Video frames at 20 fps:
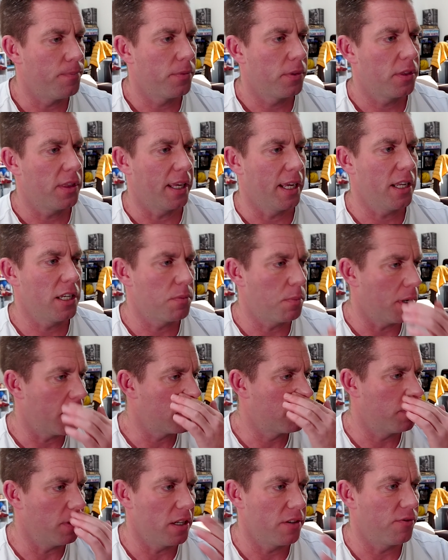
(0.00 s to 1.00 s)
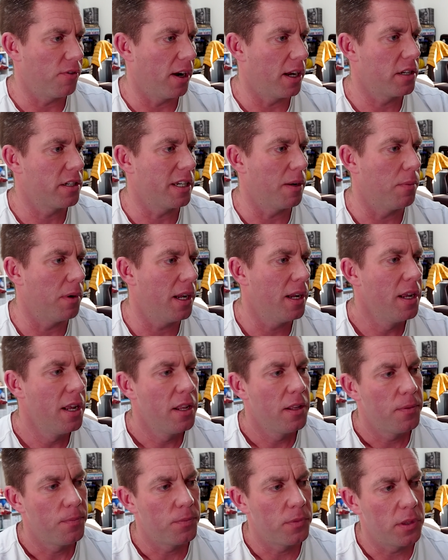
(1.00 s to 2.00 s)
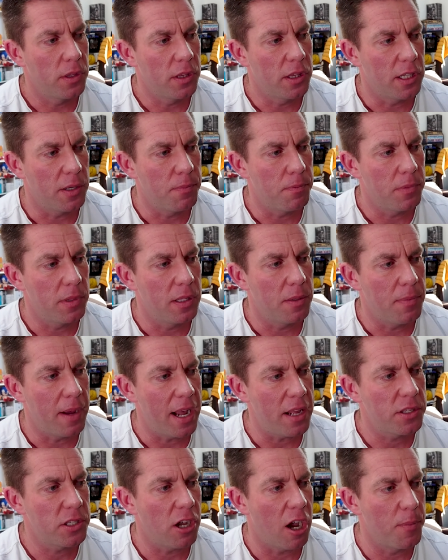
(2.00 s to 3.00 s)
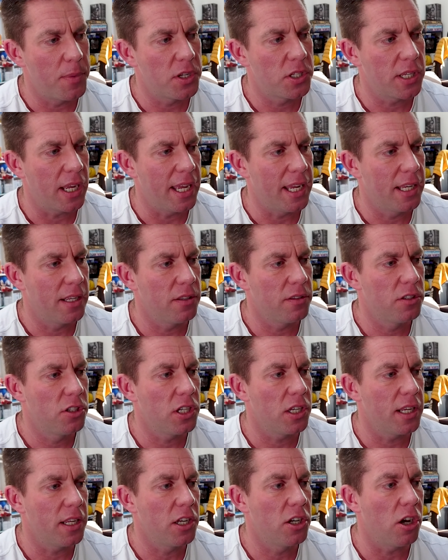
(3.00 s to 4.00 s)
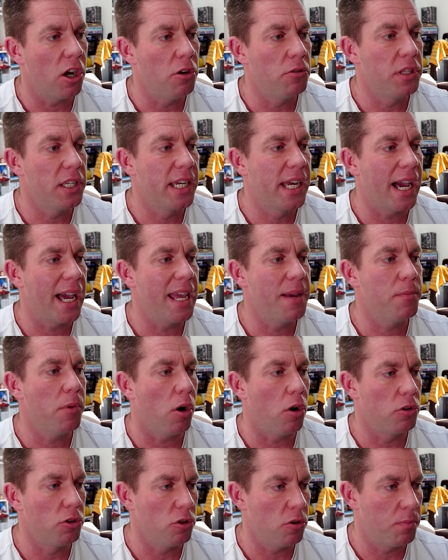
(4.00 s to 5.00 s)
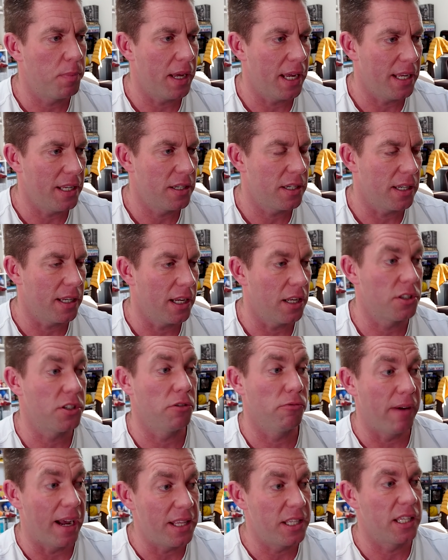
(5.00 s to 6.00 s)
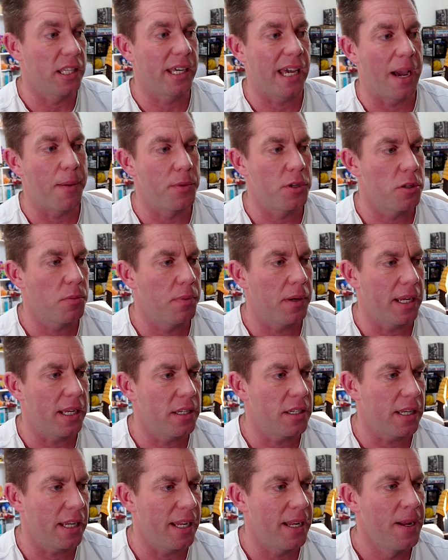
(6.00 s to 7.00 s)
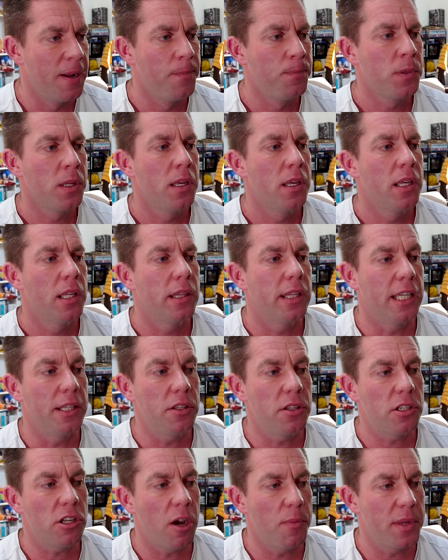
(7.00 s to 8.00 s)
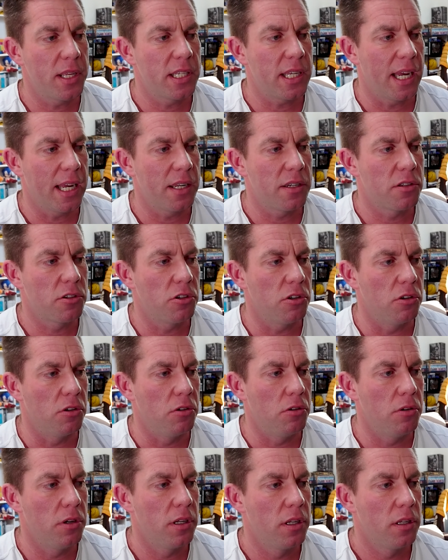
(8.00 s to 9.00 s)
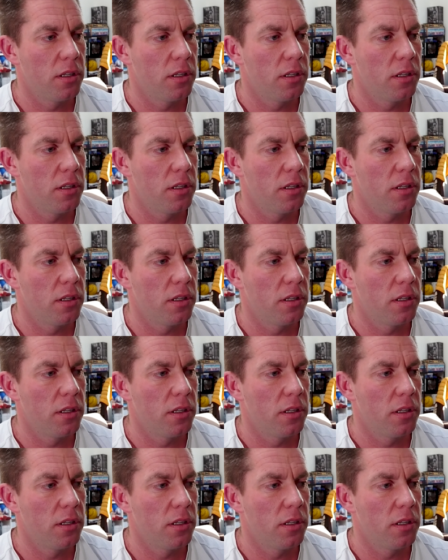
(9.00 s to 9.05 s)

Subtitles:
things, but it's very similar. The amount of time it's taken to encode the game on your PC, to render the game on your PC, then the time it takes to